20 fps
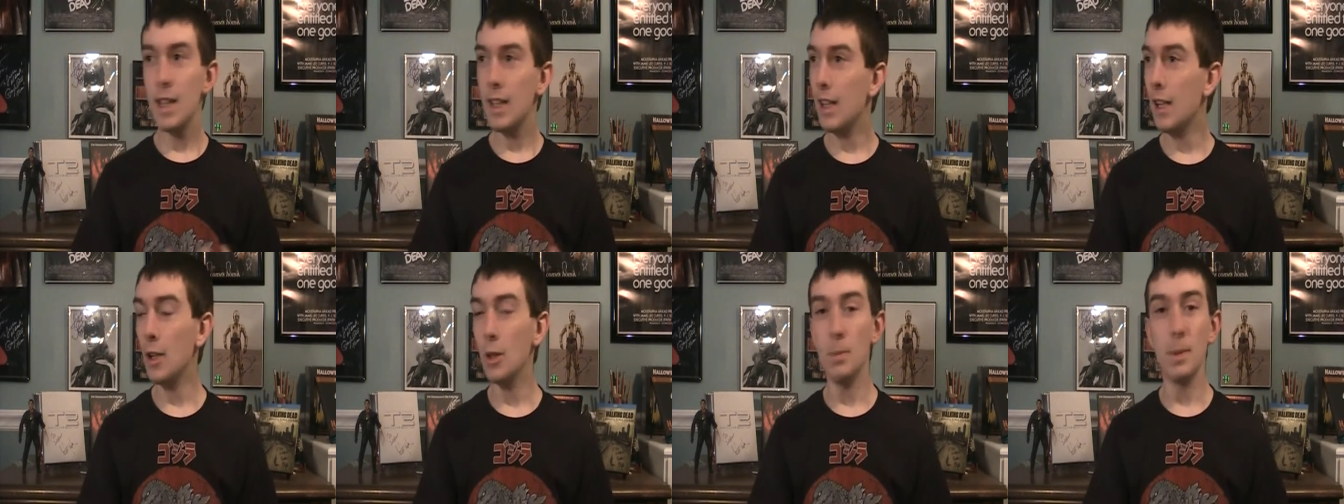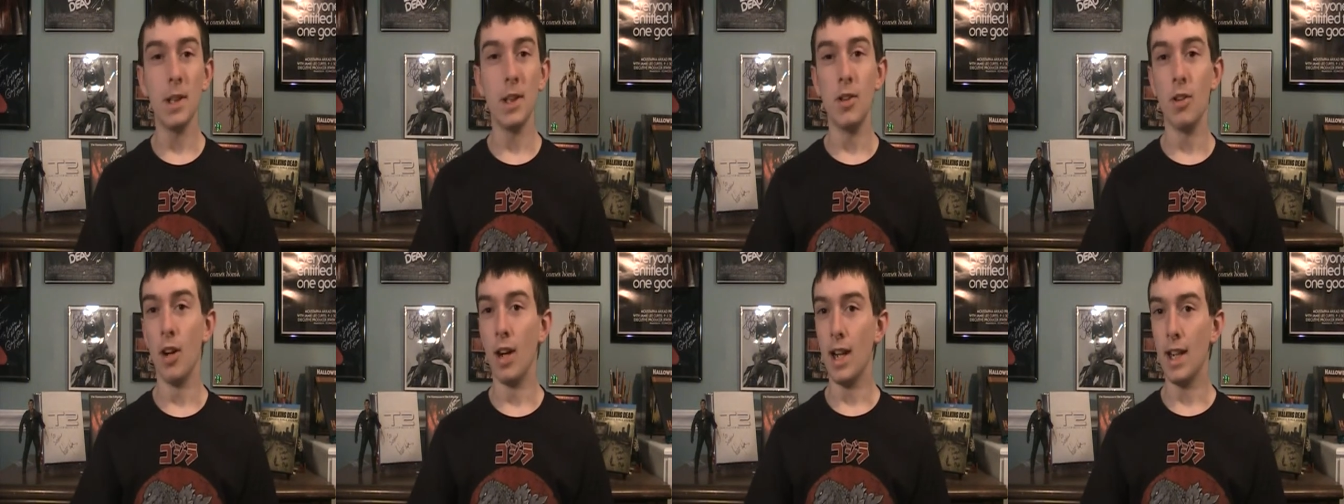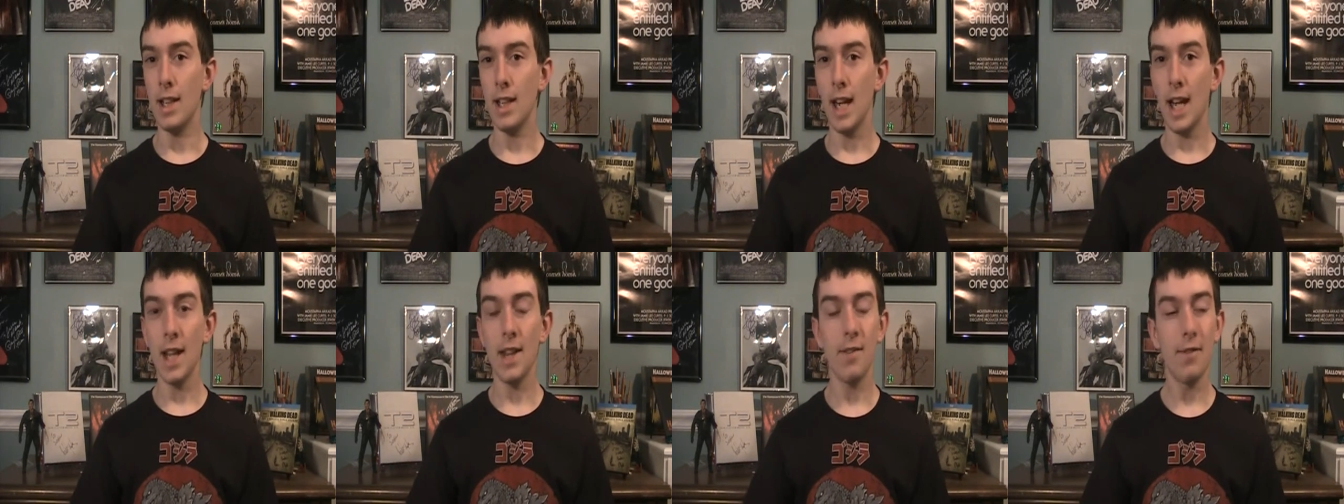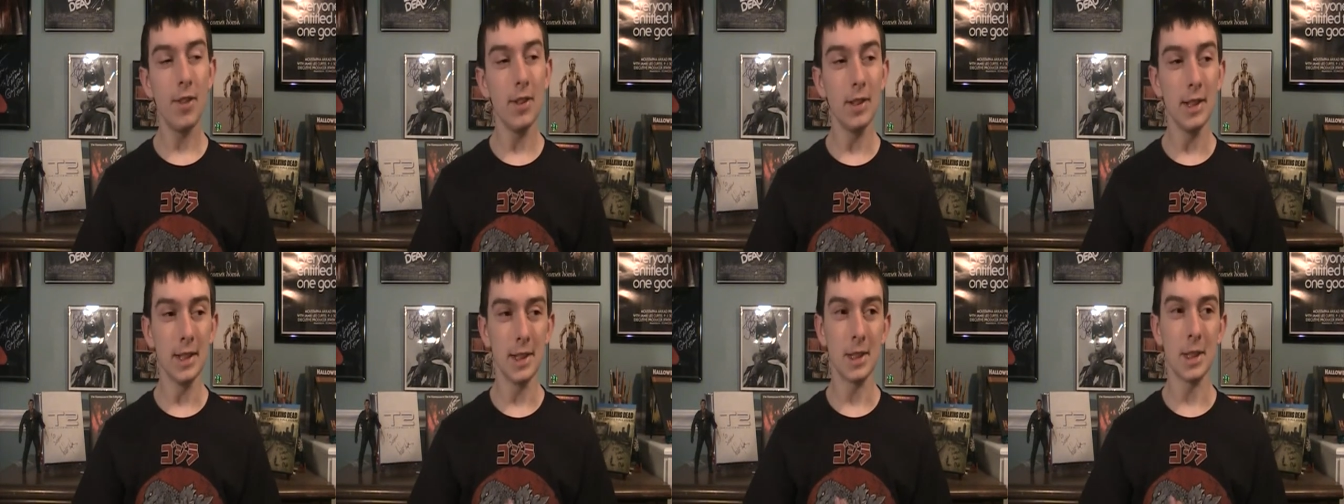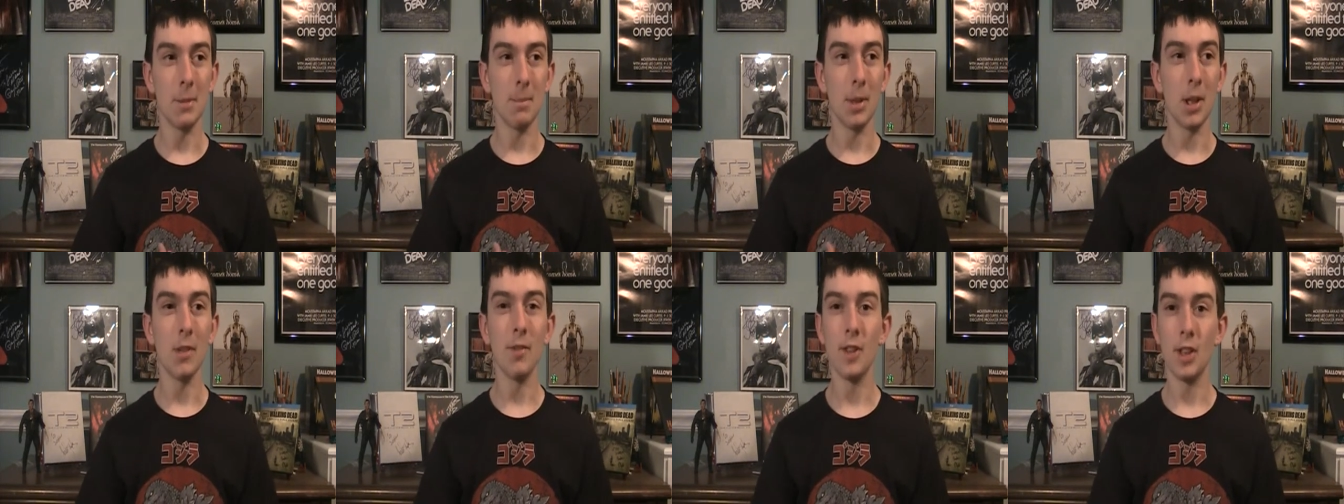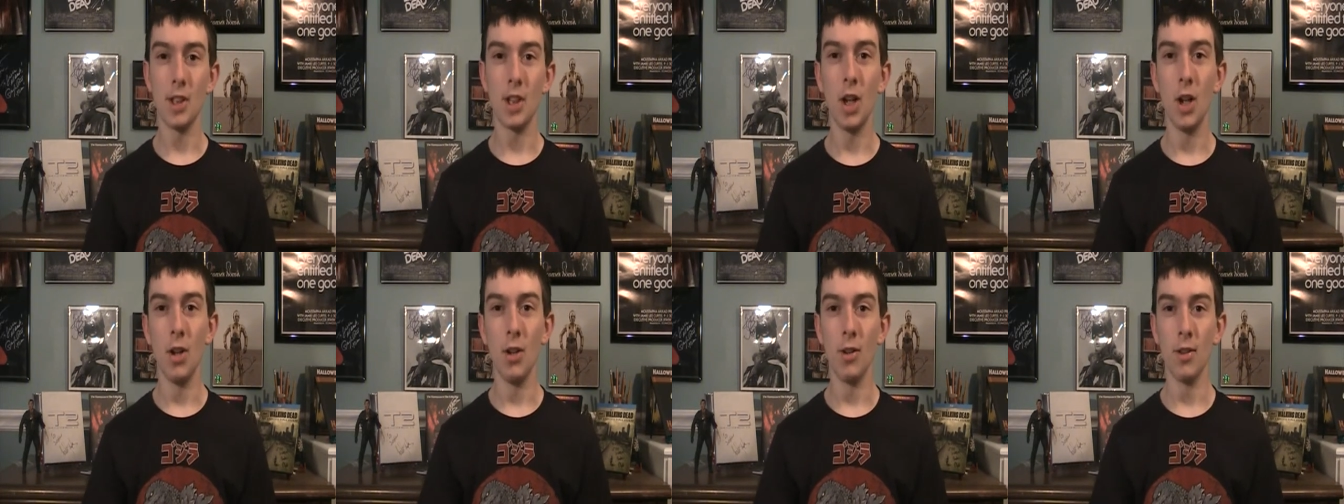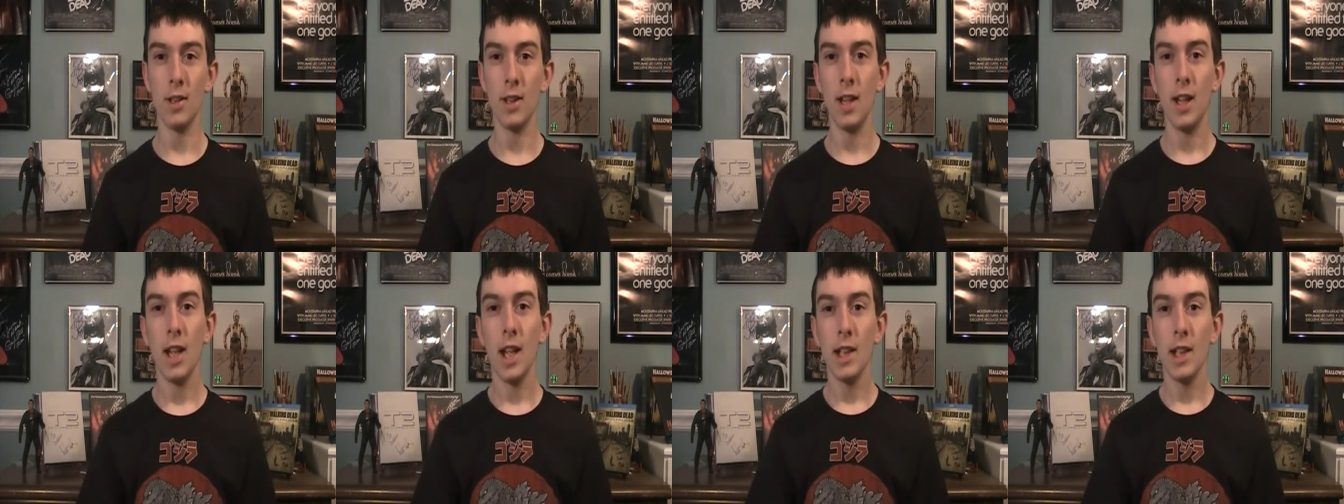it'll be great. I feel it's the perfect tone.